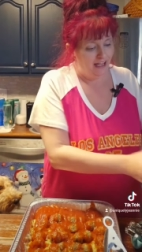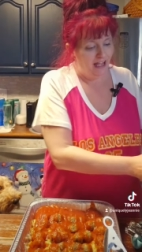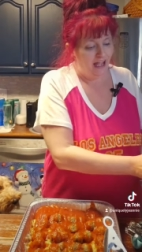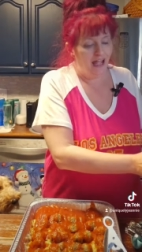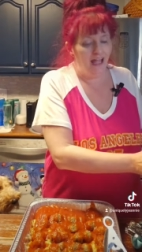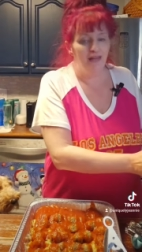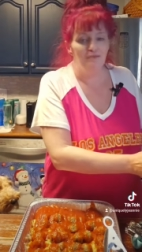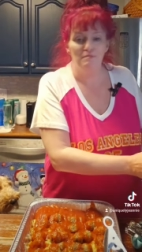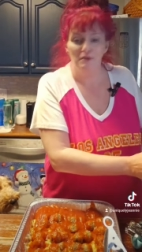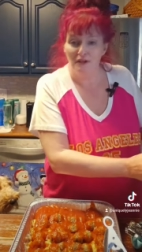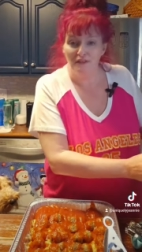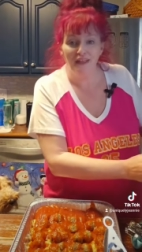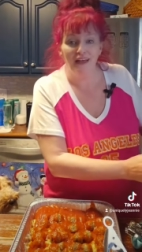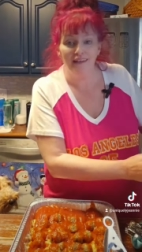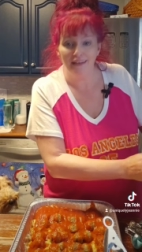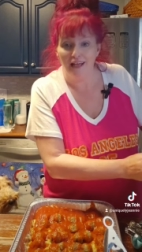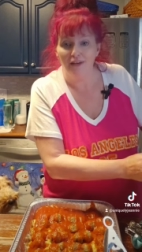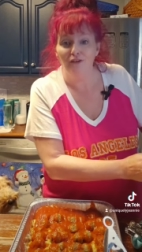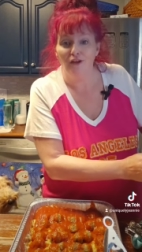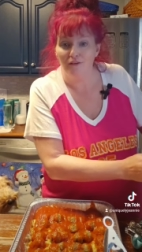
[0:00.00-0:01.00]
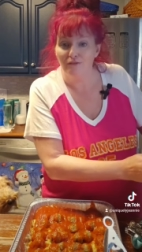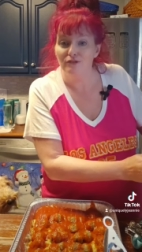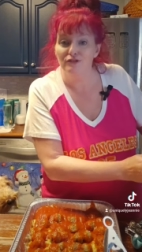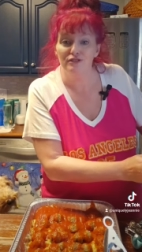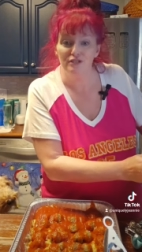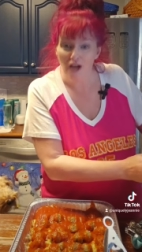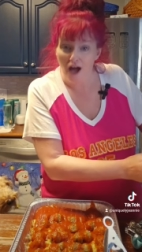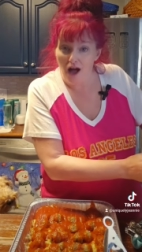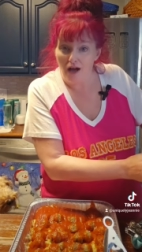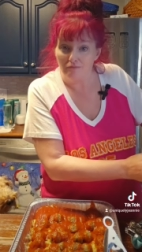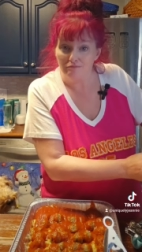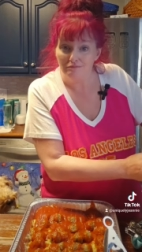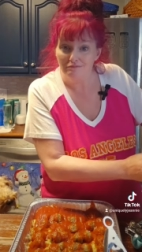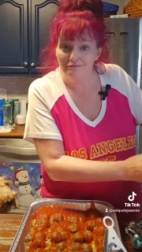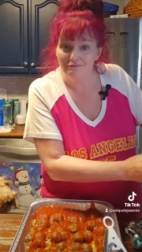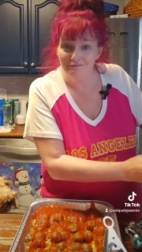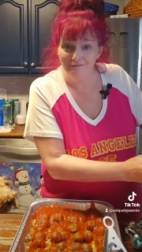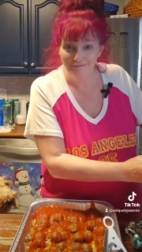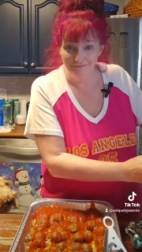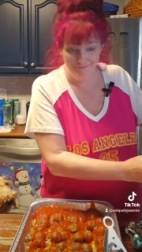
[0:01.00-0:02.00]
and put that down over the top.
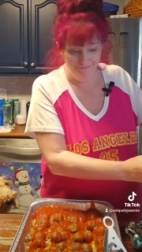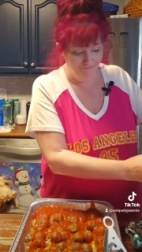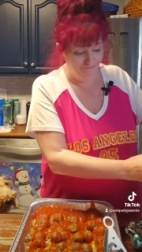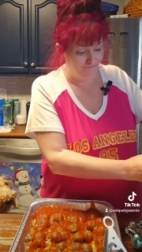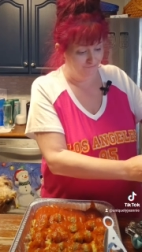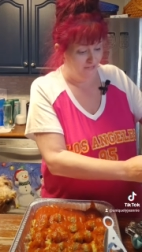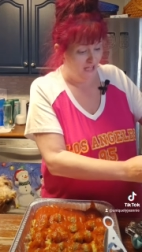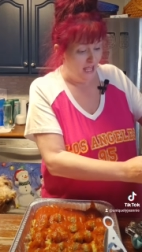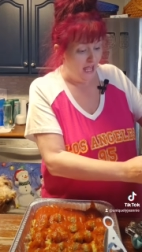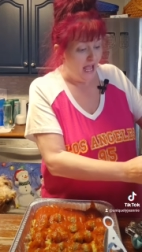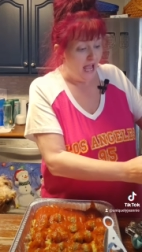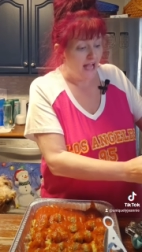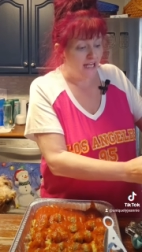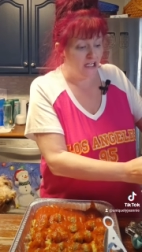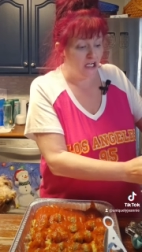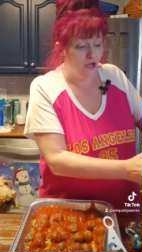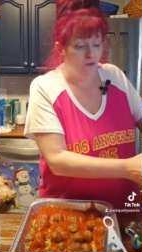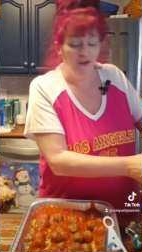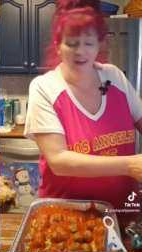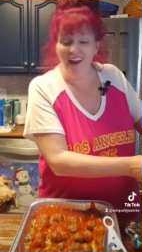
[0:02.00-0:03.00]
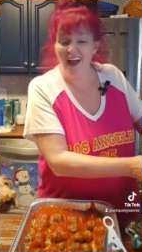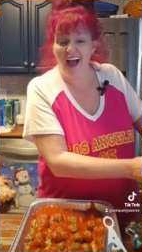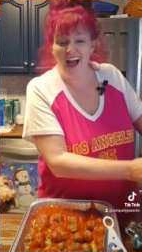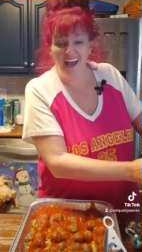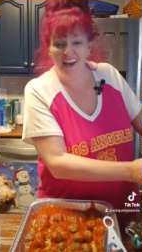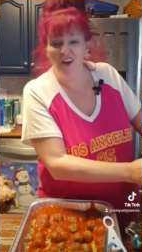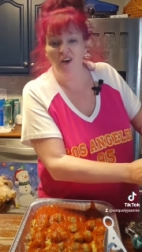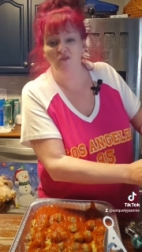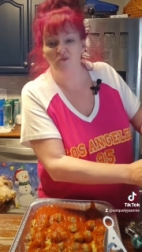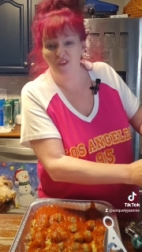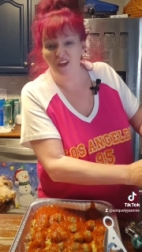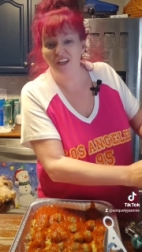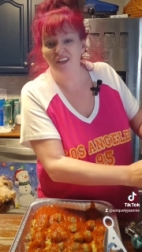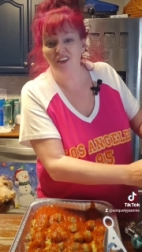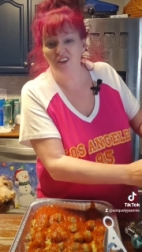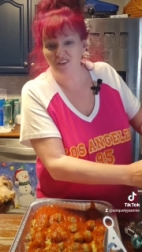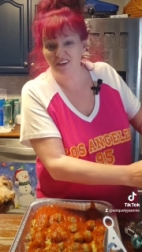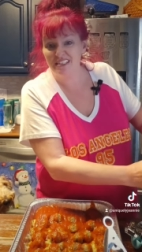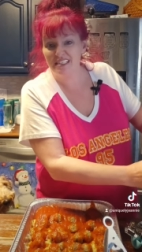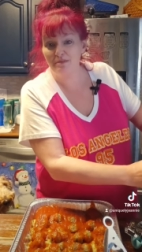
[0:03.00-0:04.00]
And you know what? I don't think the
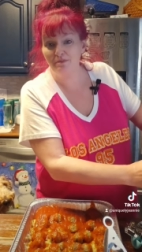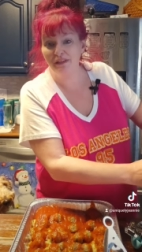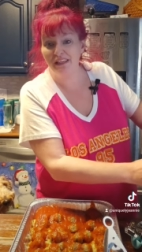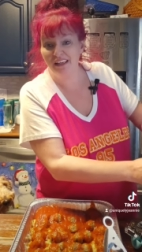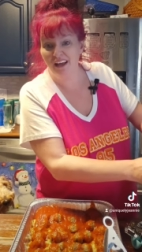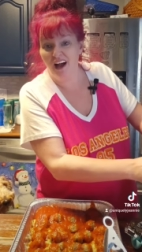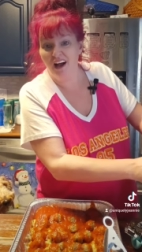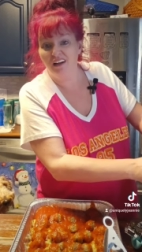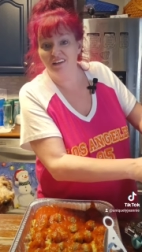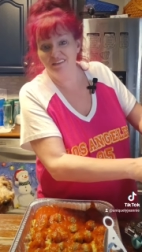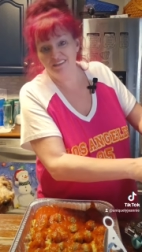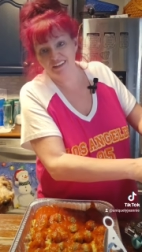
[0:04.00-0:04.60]
recipe called for